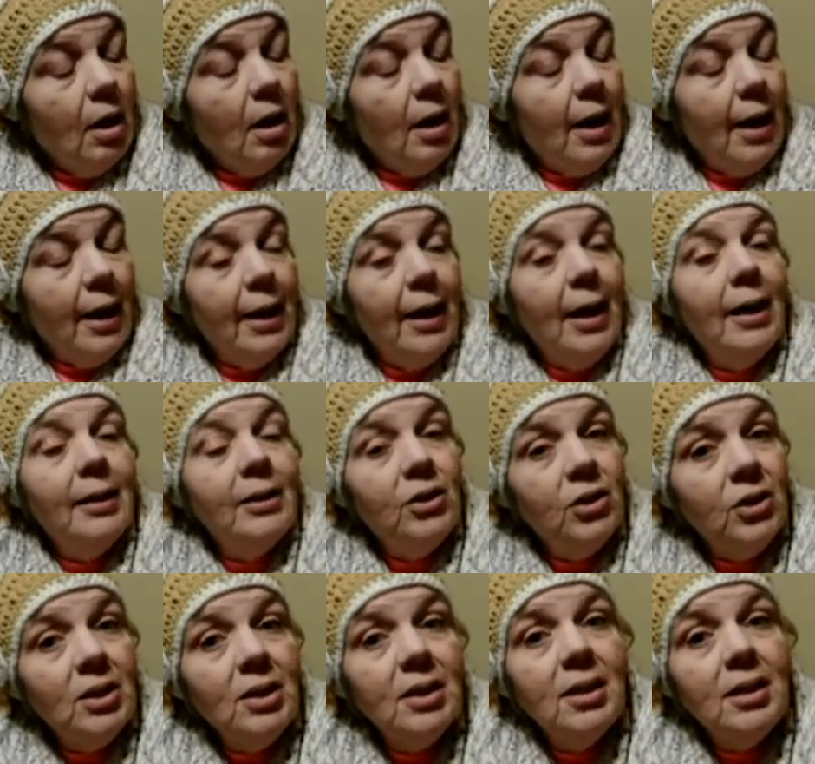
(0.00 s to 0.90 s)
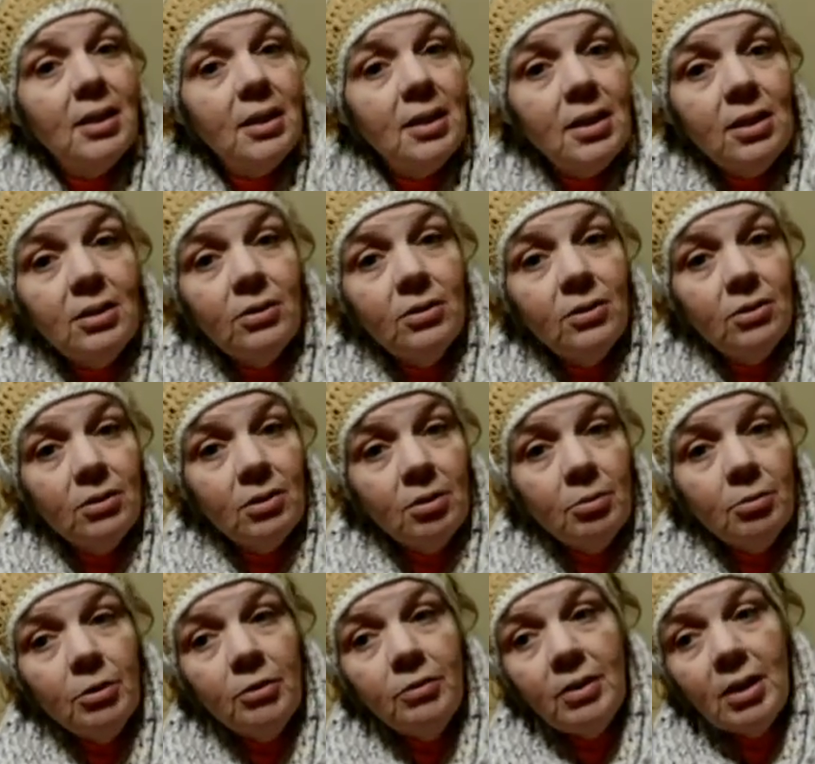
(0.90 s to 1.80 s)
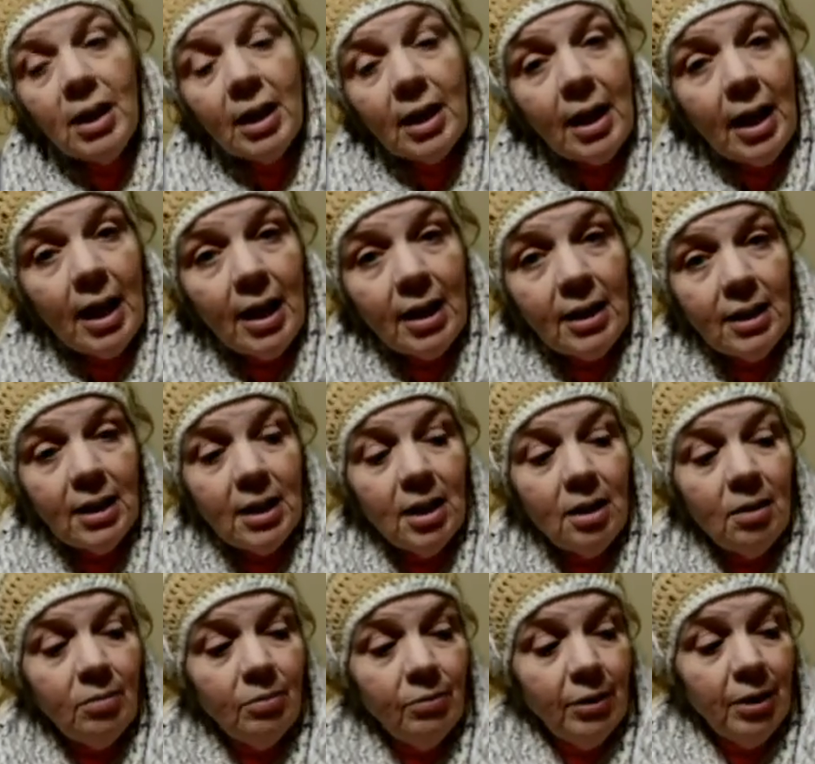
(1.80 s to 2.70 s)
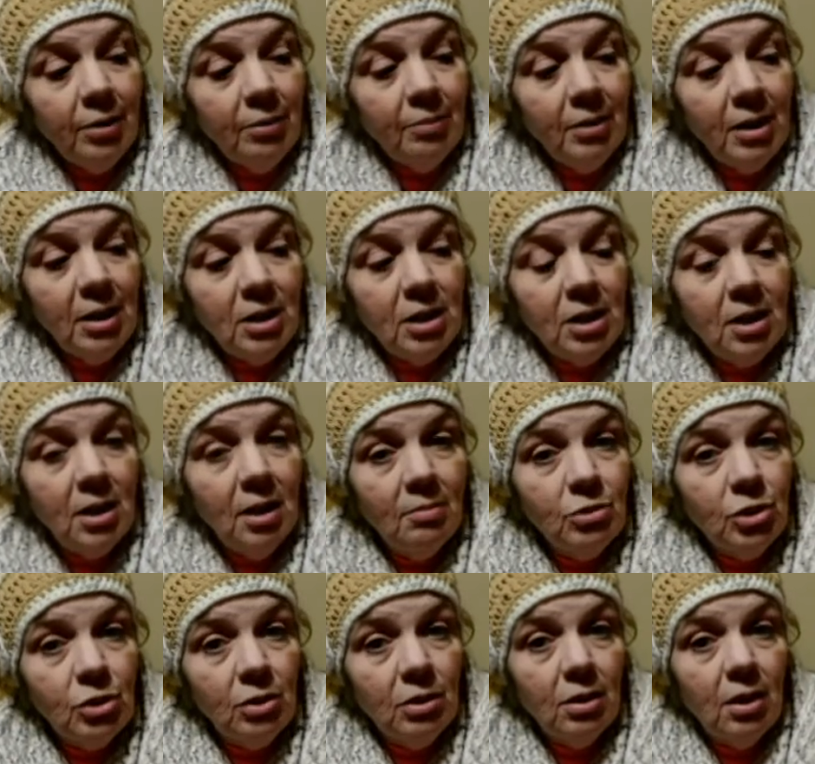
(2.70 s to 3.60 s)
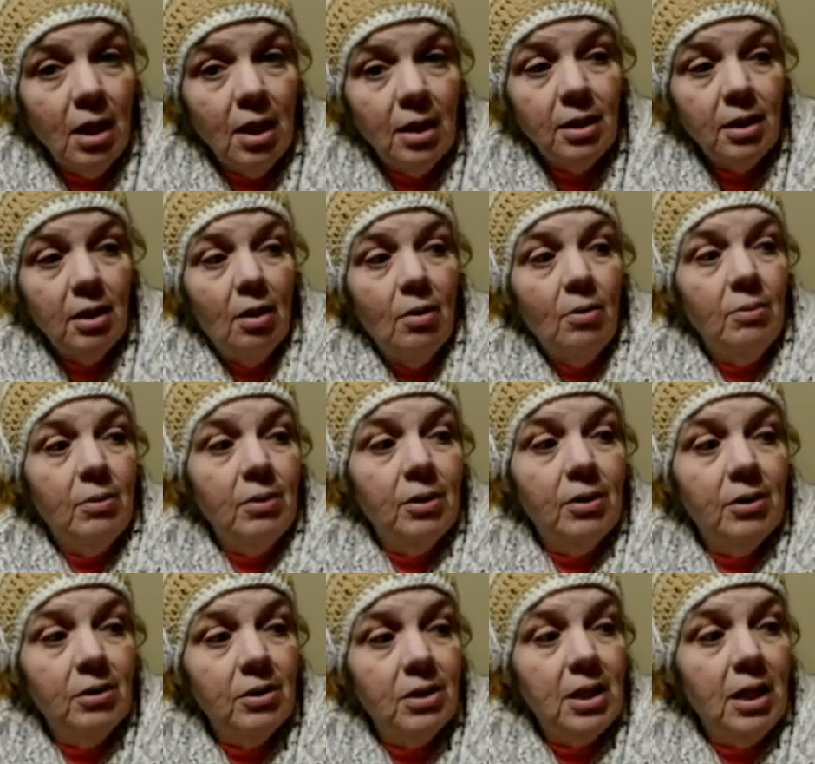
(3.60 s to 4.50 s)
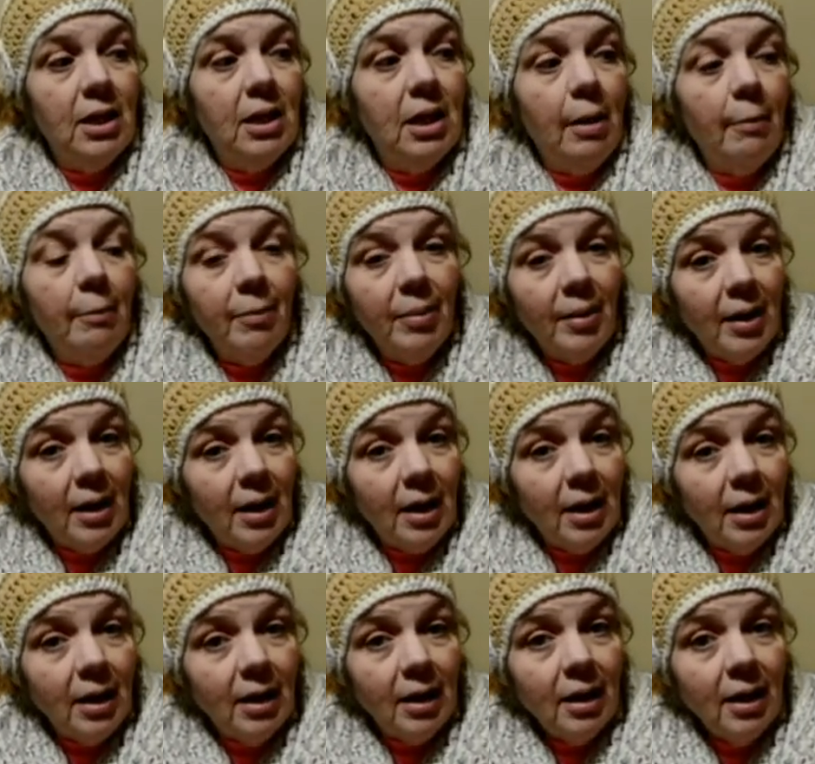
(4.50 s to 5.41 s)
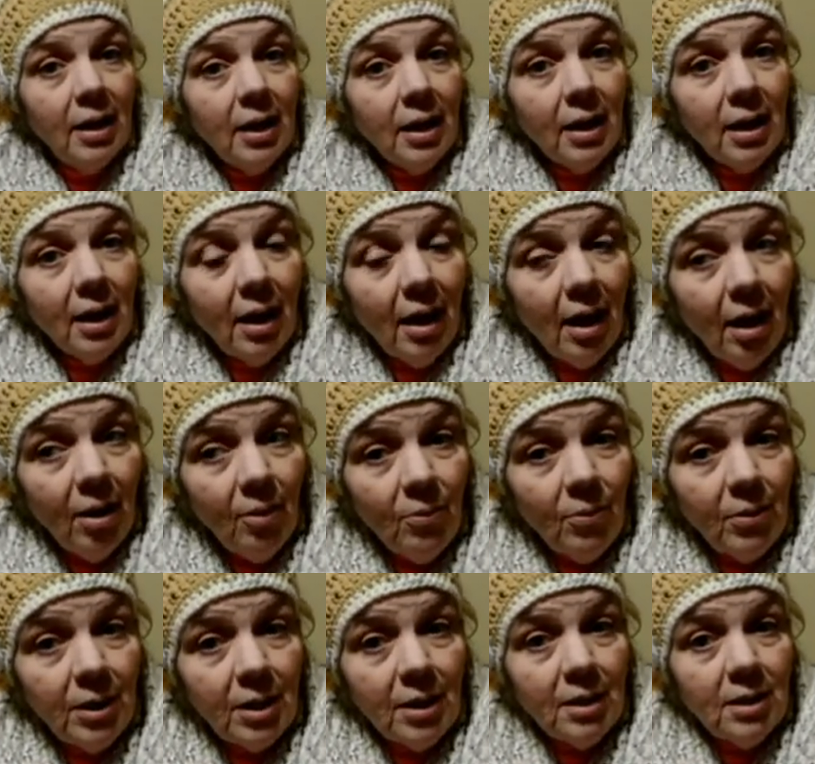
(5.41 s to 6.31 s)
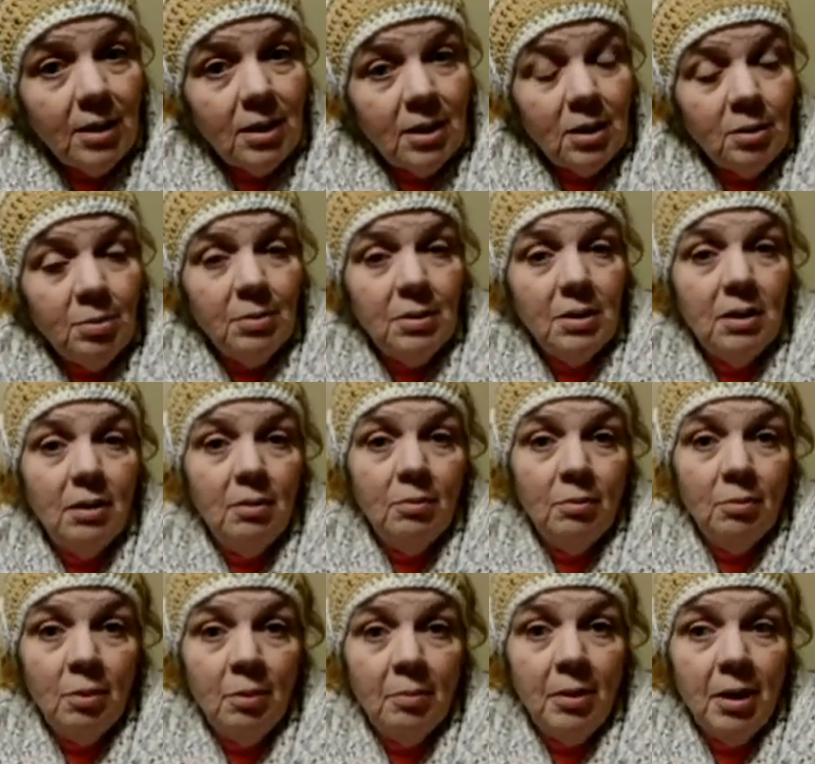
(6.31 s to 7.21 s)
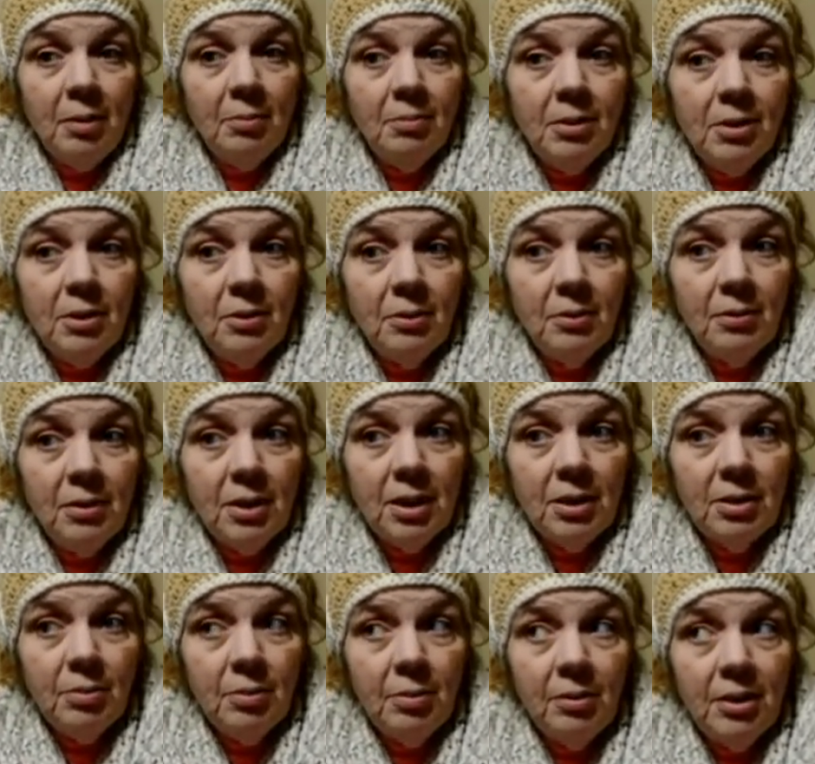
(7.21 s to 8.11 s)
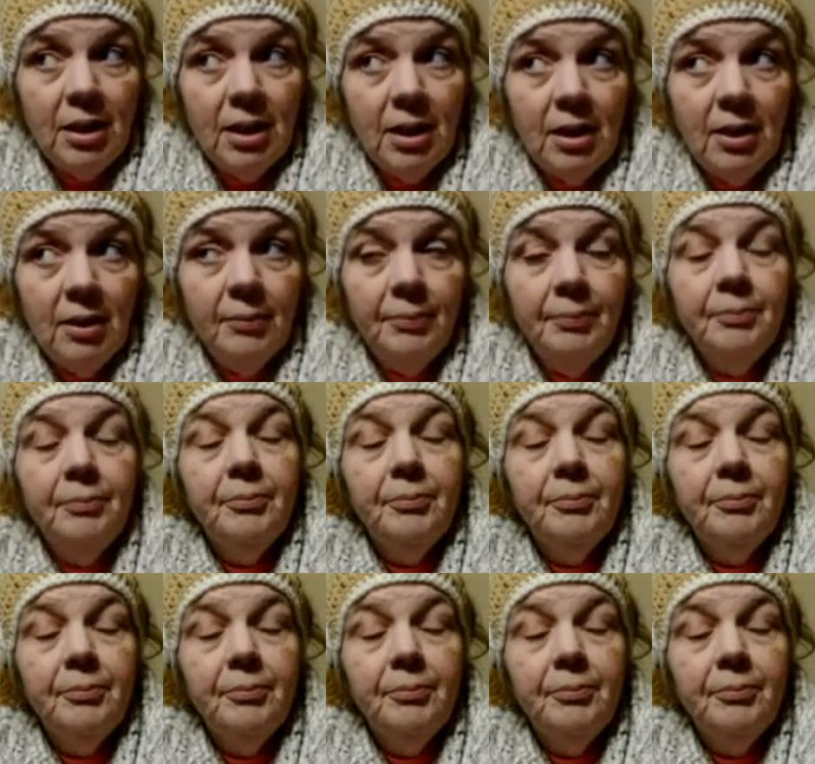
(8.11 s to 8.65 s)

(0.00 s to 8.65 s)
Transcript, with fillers: I, I couldn't sit still during the movie. Like, I had to keep rearranging. I'm sure a lot of y'all would understand that. But I wanted to spend time with my babe, so that's what we did.